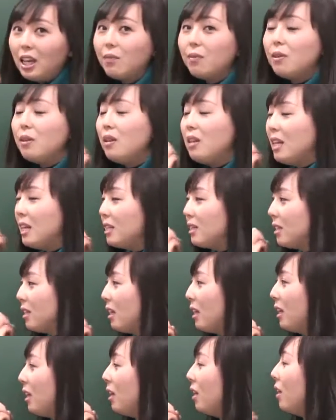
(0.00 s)
even
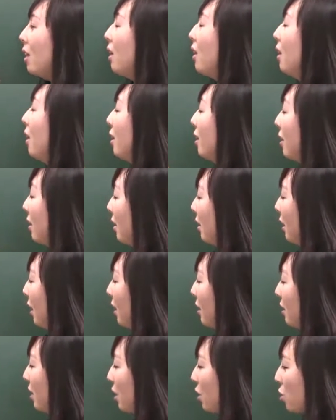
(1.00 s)
listening
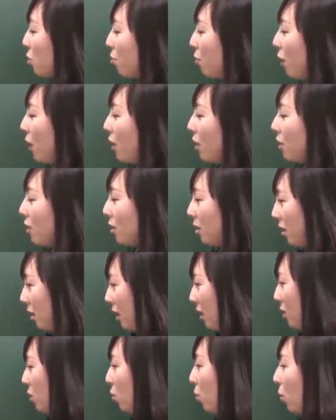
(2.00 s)

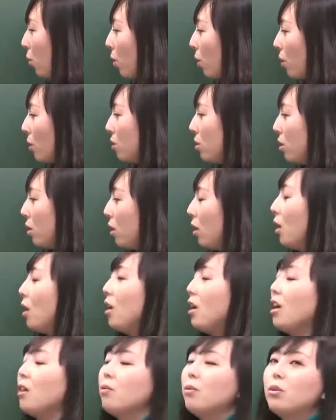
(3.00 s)
these words,
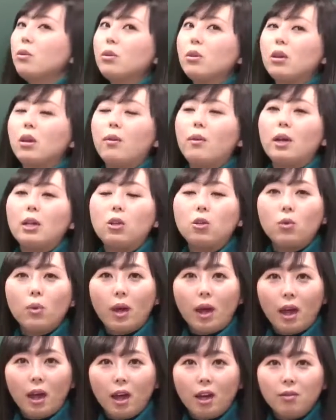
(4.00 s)
even when you
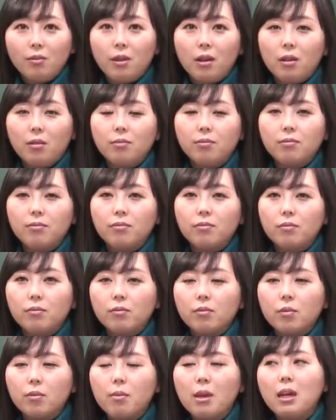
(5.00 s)
have a
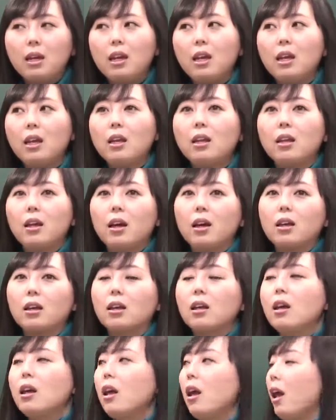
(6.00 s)
meeting
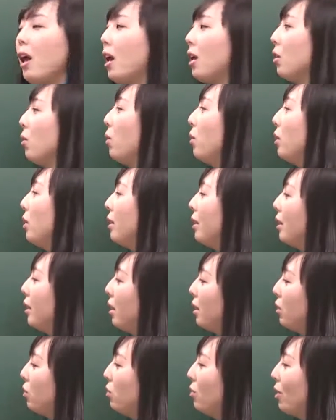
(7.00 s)
like at 1
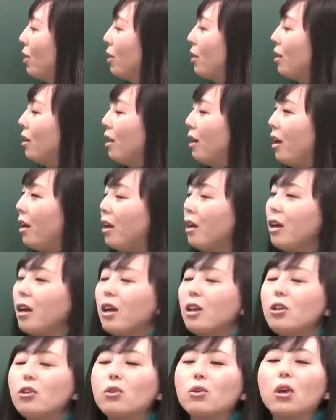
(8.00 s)
o'clock, 2 o'clock,
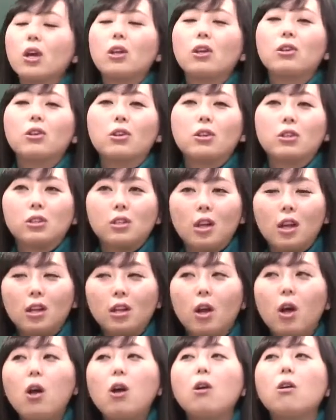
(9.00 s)
and you can
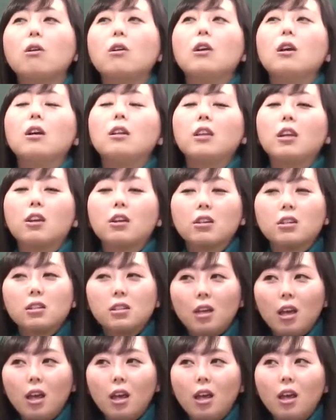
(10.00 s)
understand, oh, they're
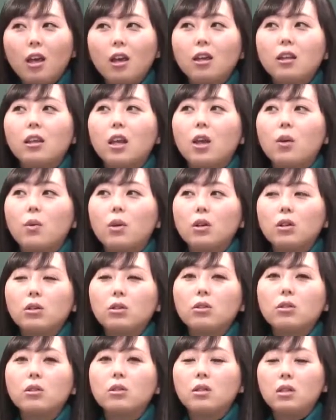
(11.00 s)
saying they
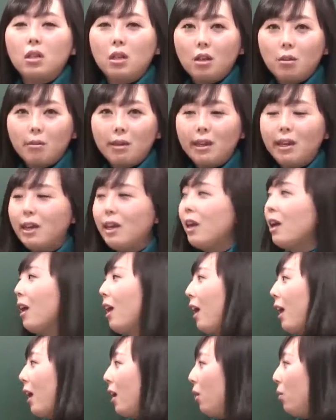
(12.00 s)
want to see me
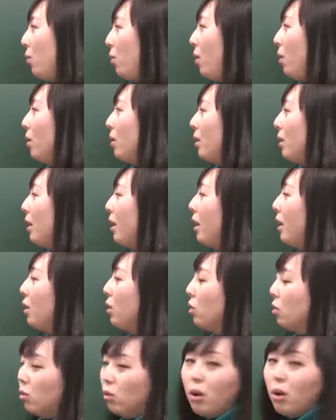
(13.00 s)
at 1
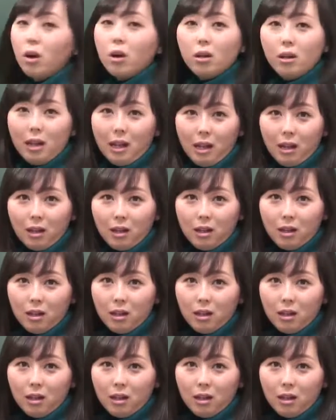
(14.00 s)
o'clock, 2 o'clock.